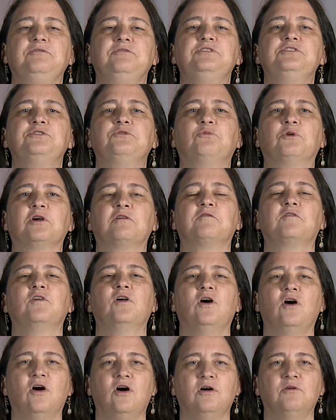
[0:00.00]
to work for
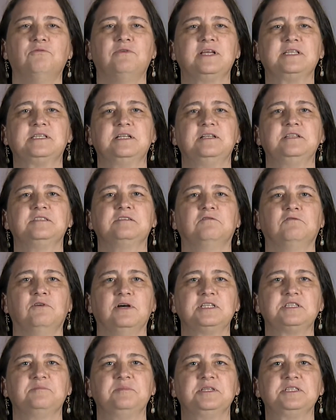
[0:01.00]
all residents of
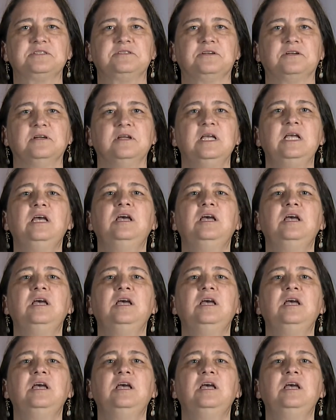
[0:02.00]
Westminster,